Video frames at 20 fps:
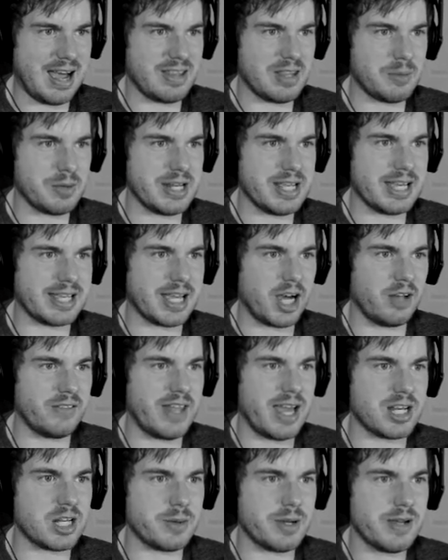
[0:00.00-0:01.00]
And then we need to get on
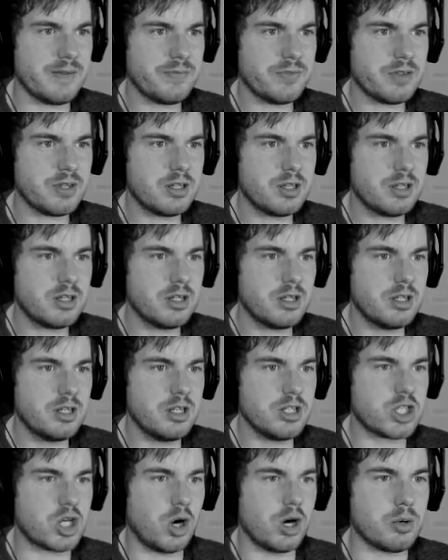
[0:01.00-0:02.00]
there, do we?
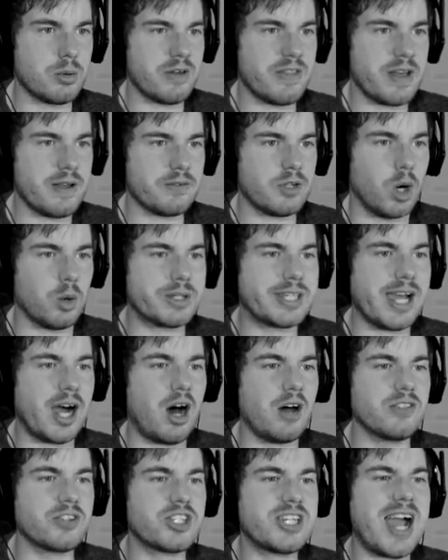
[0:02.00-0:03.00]
He's going with it. No, get
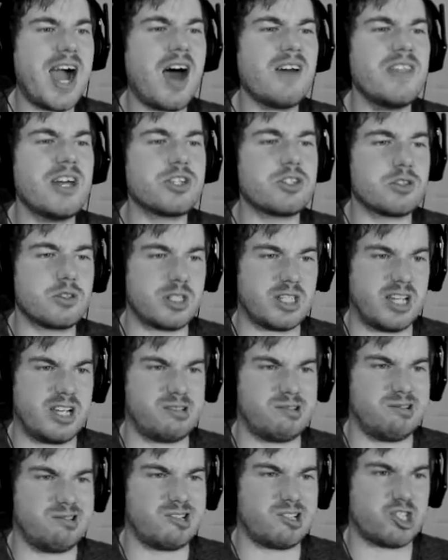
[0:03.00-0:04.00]
on, get on the, get
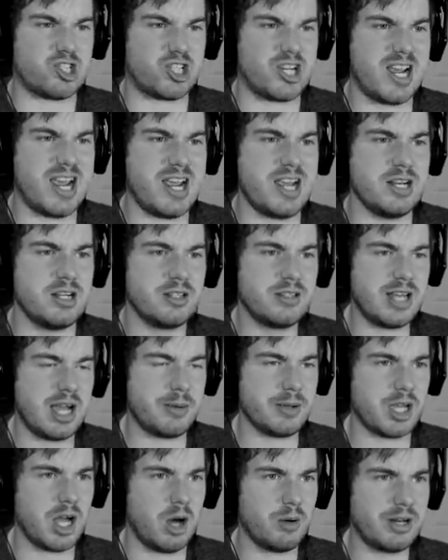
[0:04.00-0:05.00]
on the chain. There
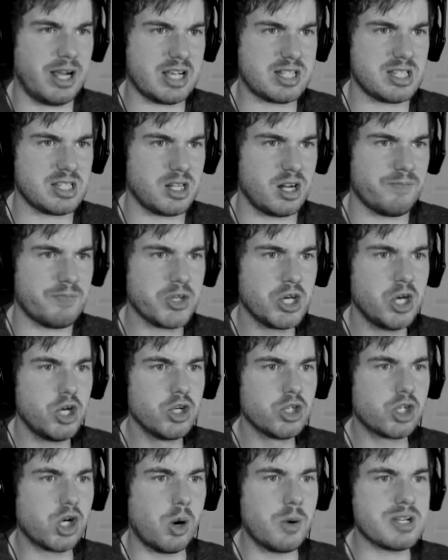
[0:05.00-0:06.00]
we go. Nicely done.
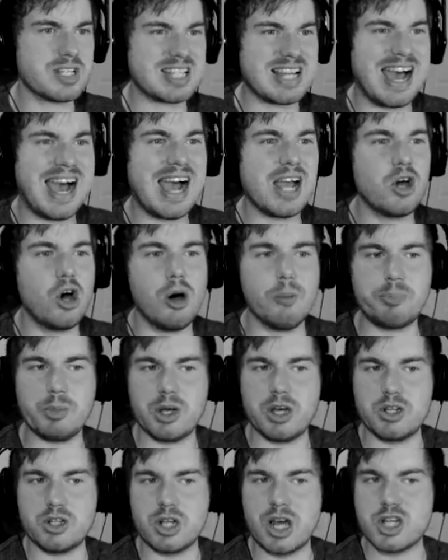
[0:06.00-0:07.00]
Go as high up
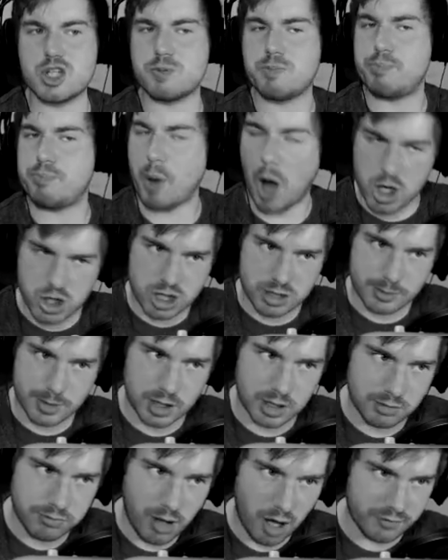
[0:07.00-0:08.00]
as
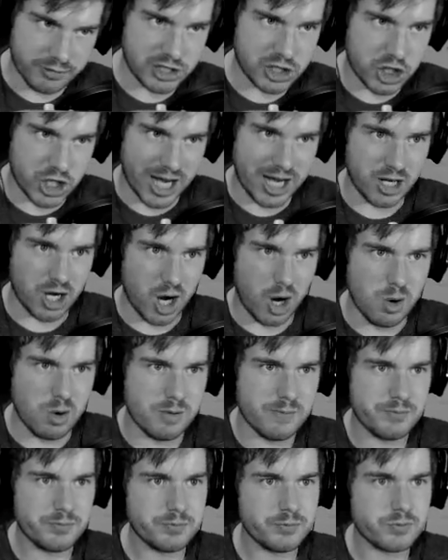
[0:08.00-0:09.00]
possible on the oh,
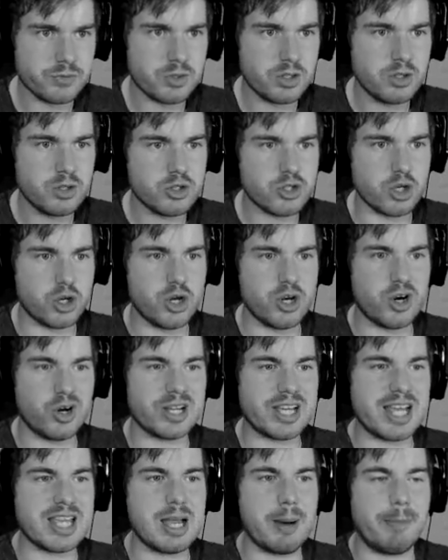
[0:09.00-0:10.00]
so you
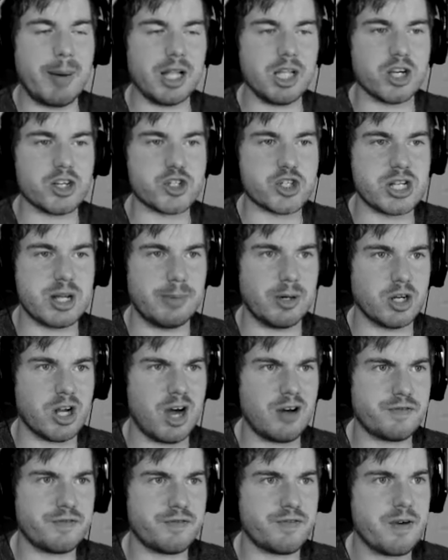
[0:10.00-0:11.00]
don't get your bollocks nibbled
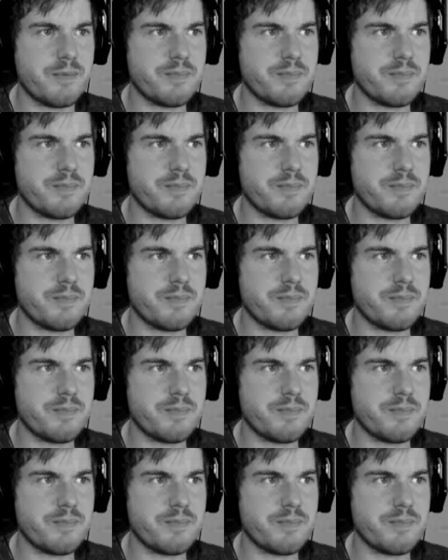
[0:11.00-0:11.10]
off.